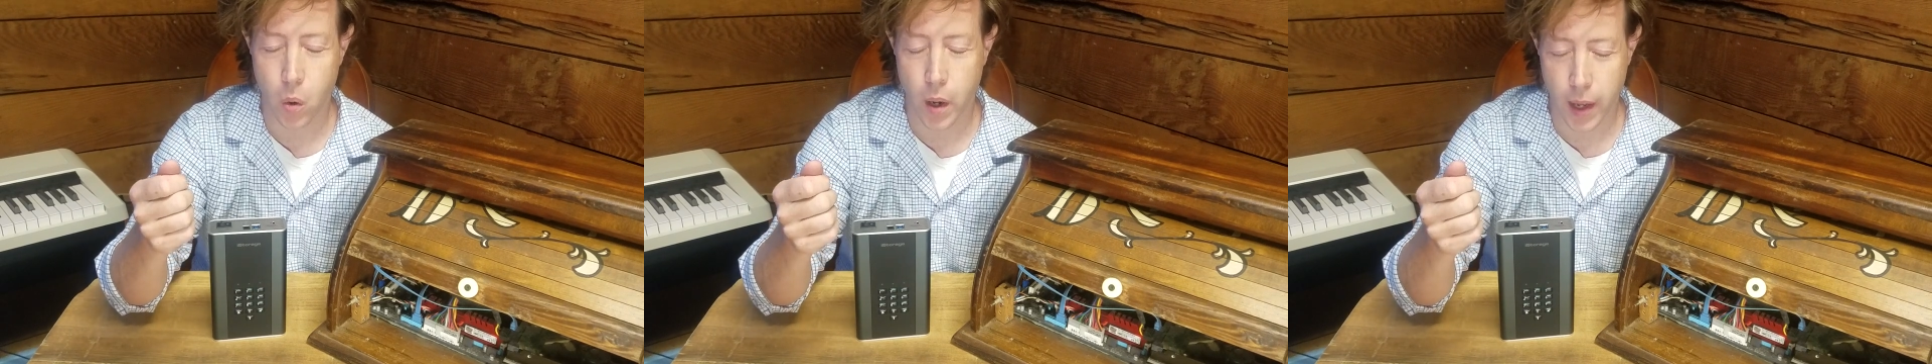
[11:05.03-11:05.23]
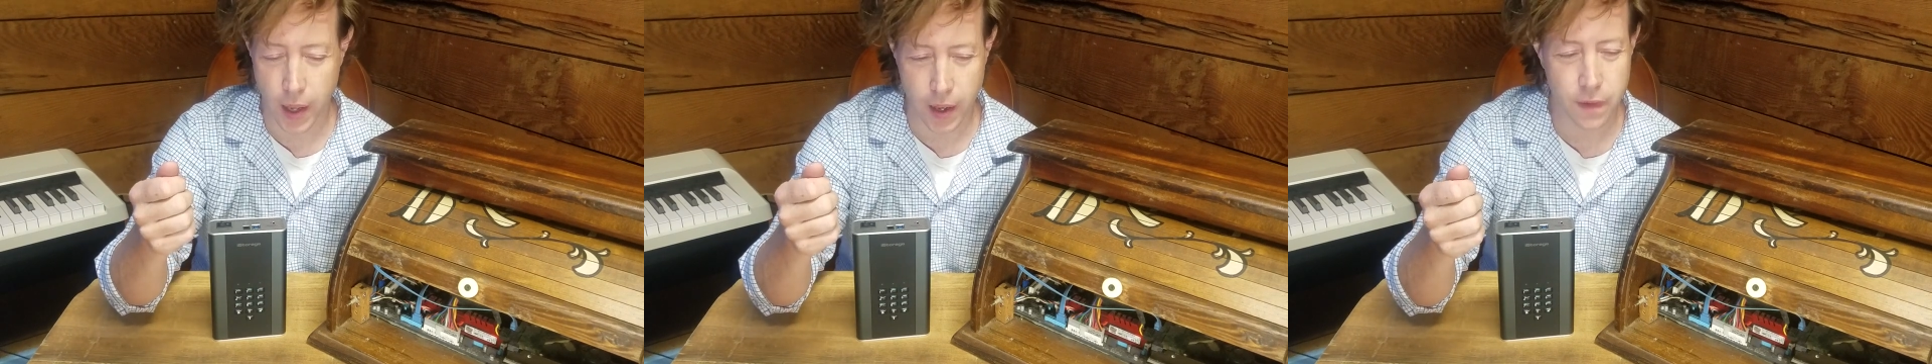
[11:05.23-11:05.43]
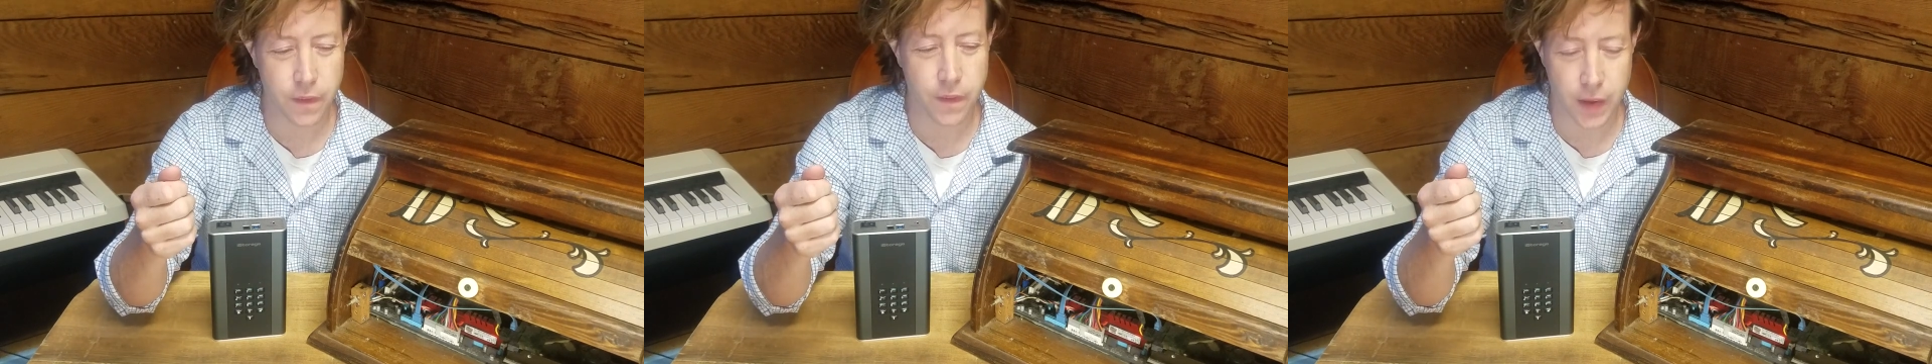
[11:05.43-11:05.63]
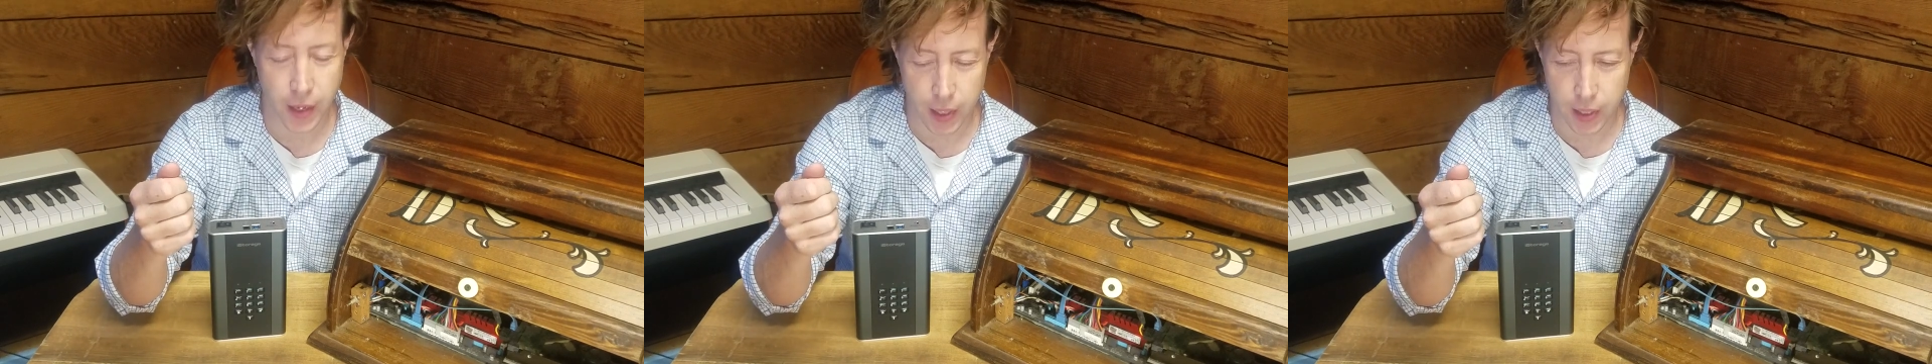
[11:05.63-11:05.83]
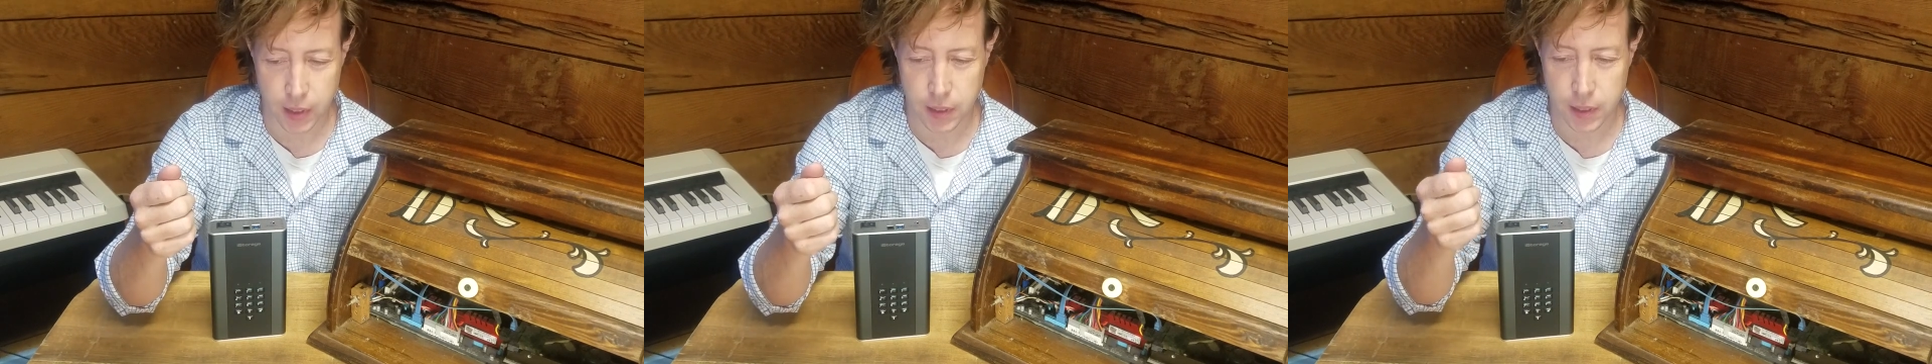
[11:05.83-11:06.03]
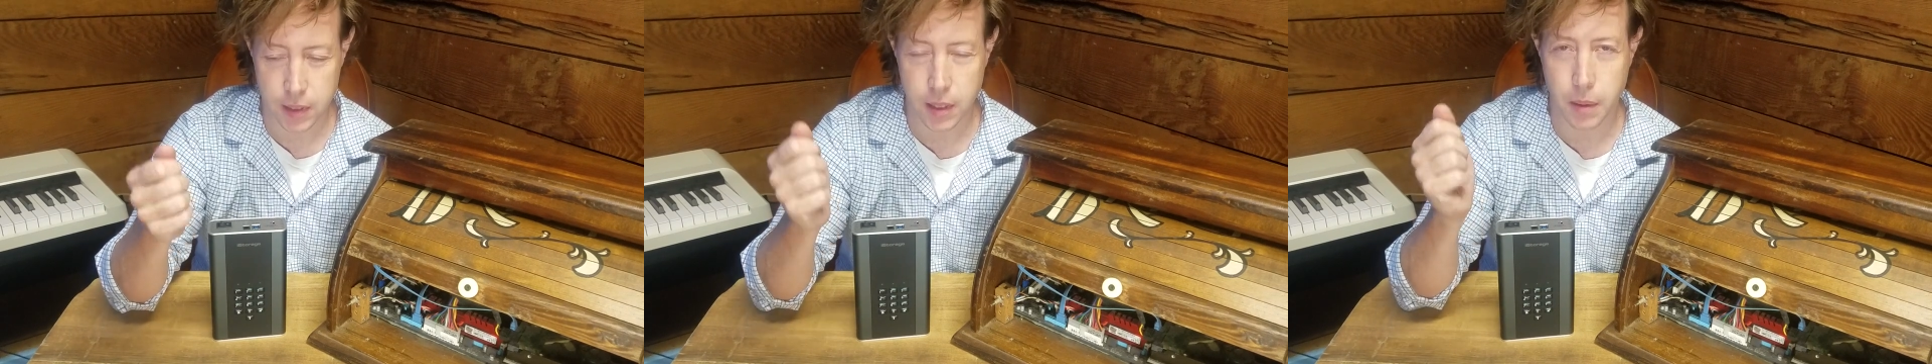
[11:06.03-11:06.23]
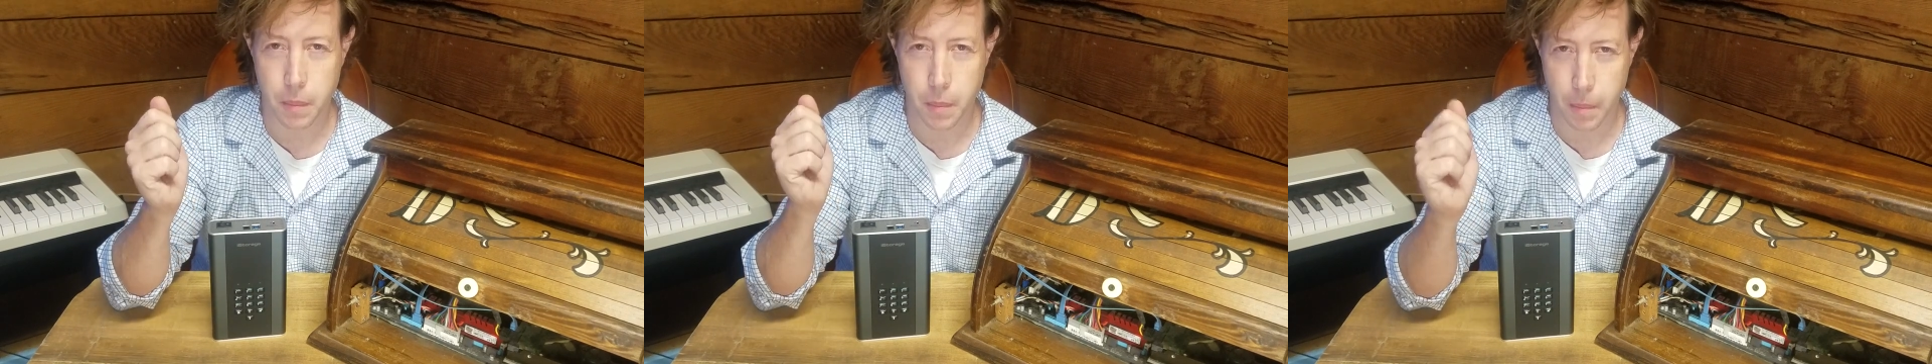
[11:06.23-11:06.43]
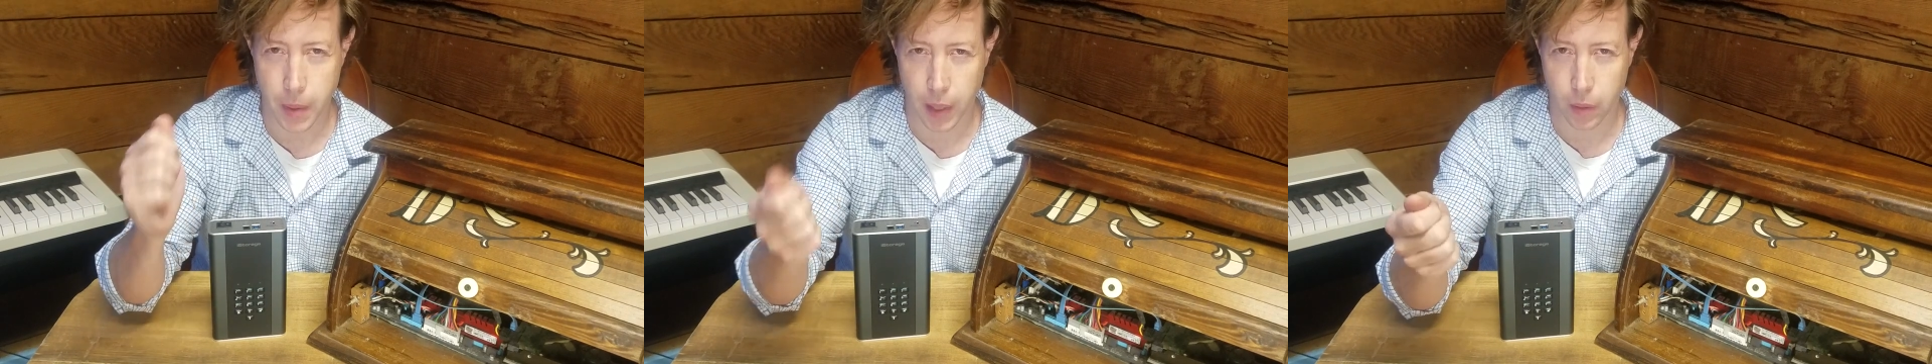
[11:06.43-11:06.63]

Yeah, I